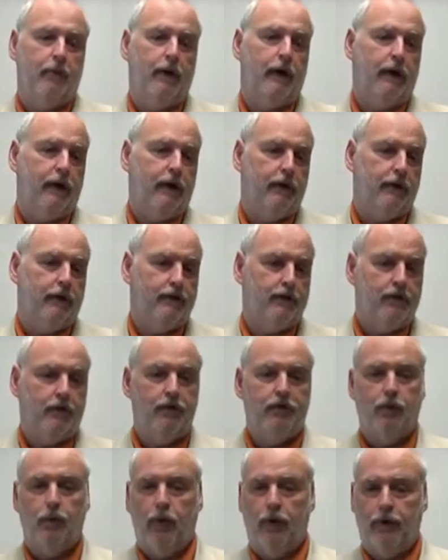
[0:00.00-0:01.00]
biology,
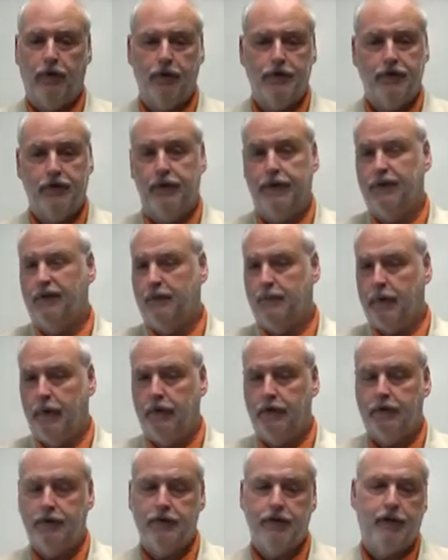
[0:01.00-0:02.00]
zoology,
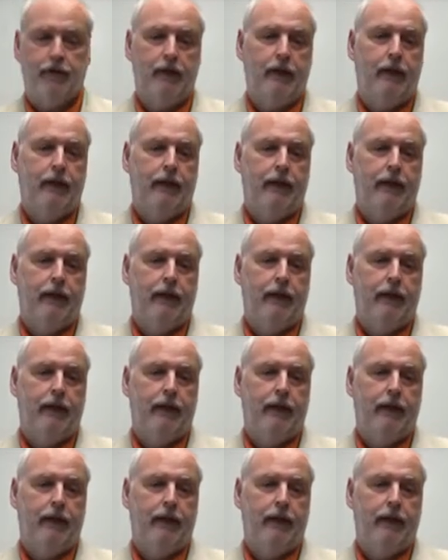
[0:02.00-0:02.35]
entomology,